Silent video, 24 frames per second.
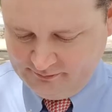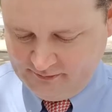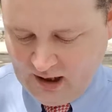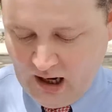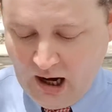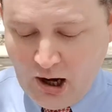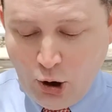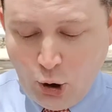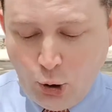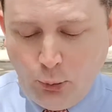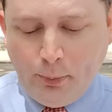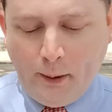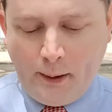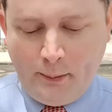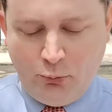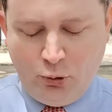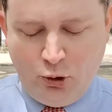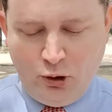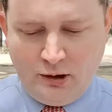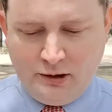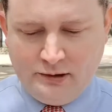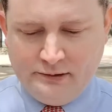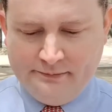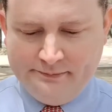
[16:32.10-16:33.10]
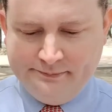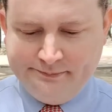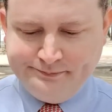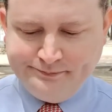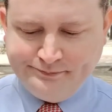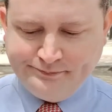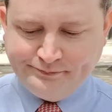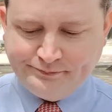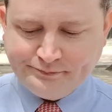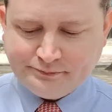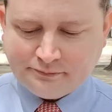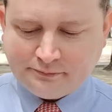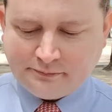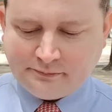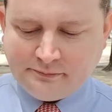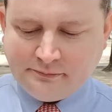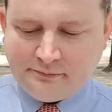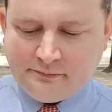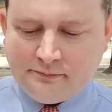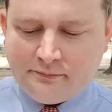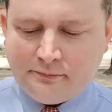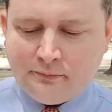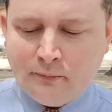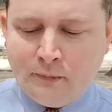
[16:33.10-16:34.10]
I hope I'm wrong.
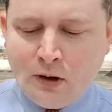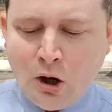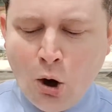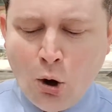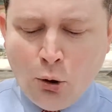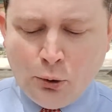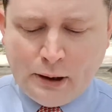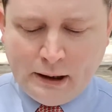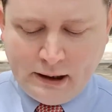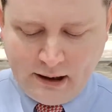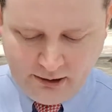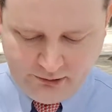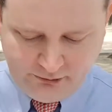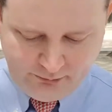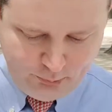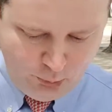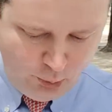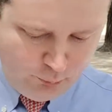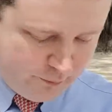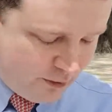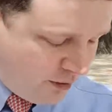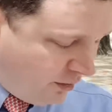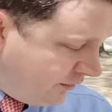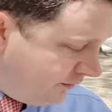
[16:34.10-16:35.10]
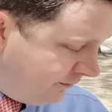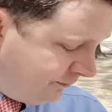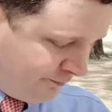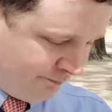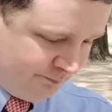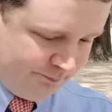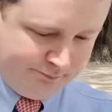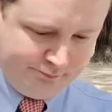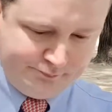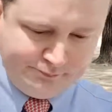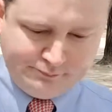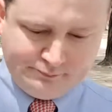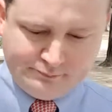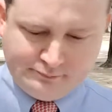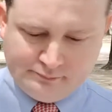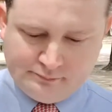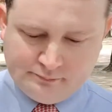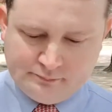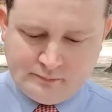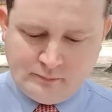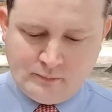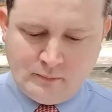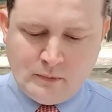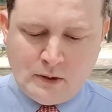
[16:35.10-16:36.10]
Okay, guys, moving on.
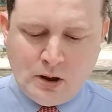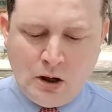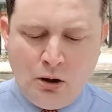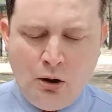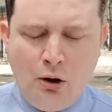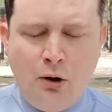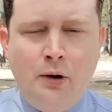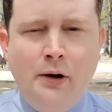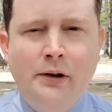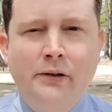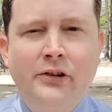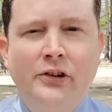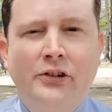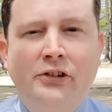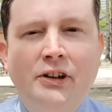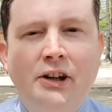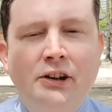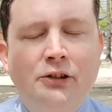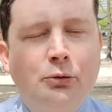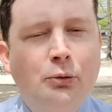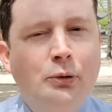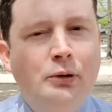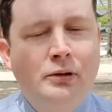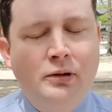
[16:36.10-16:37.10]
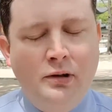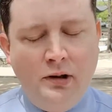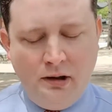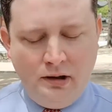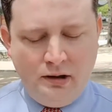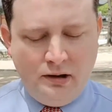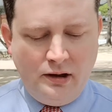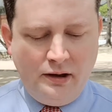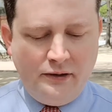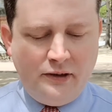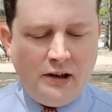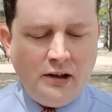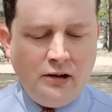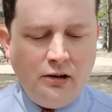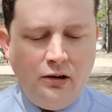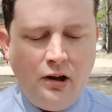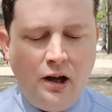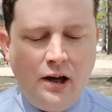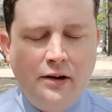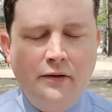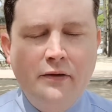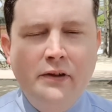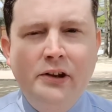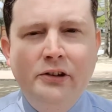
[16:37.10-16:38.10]
All right, this next one, I think a
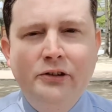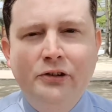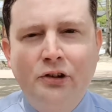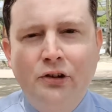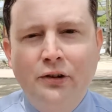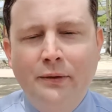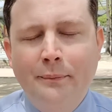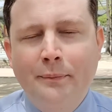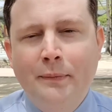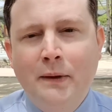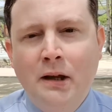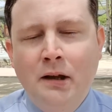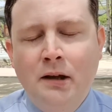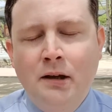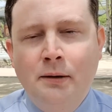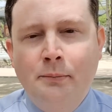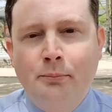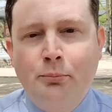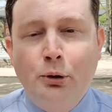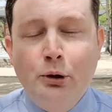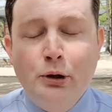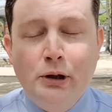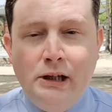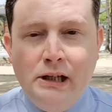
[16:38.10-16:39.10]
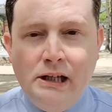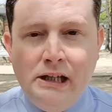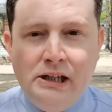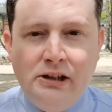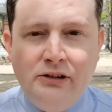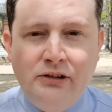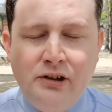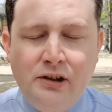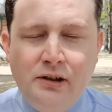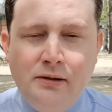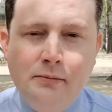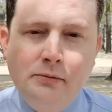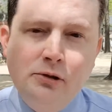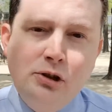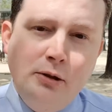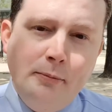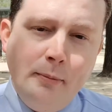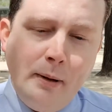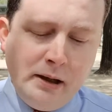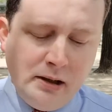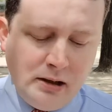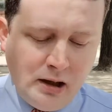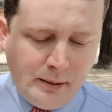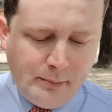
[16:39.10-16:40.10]
lot of these are pretty easy. You
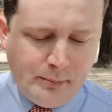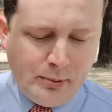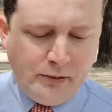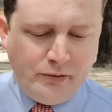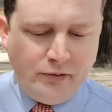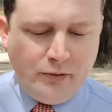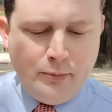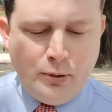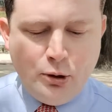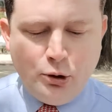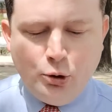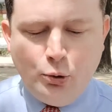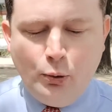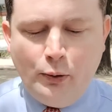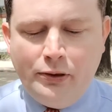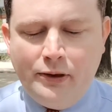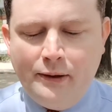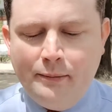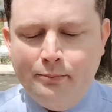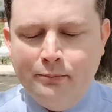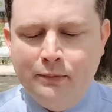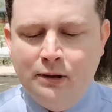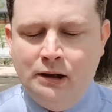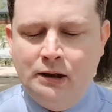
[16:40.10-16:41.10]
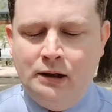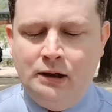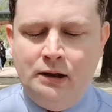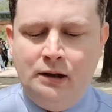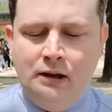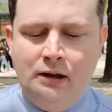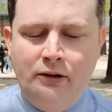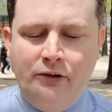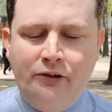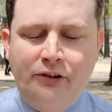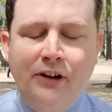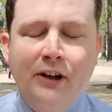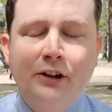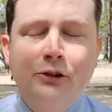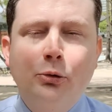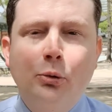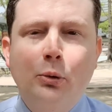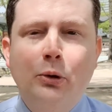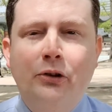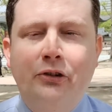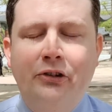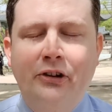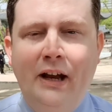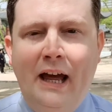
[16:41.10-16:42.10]
might not be familiar with them. This next
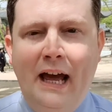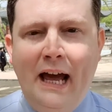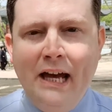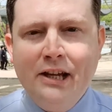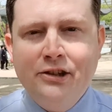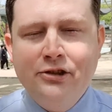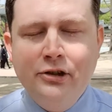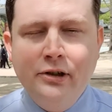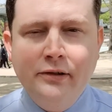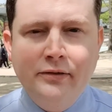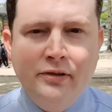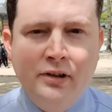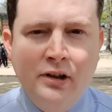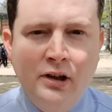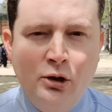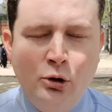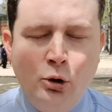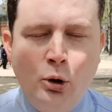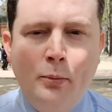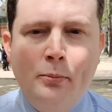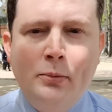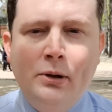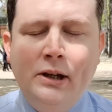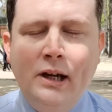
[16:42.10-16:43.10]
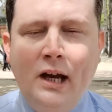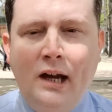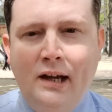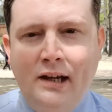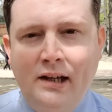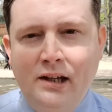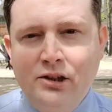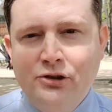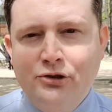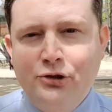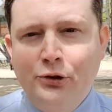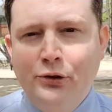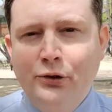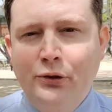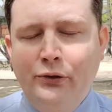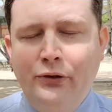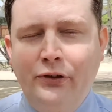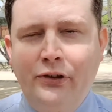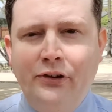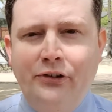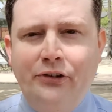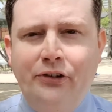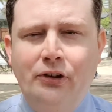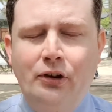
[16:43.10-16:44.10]
one is an adjective. Normally I introduce
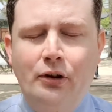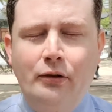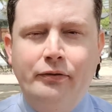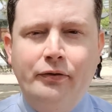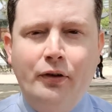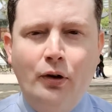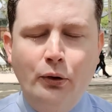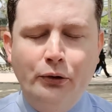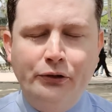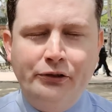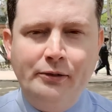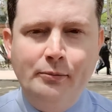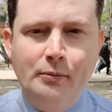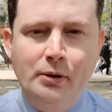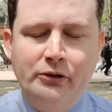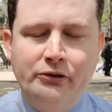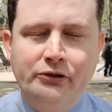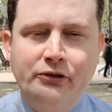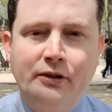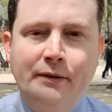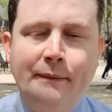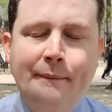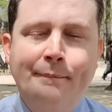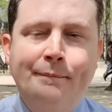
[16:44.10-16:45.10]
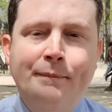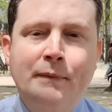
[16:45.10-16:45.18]
this in the fall semester.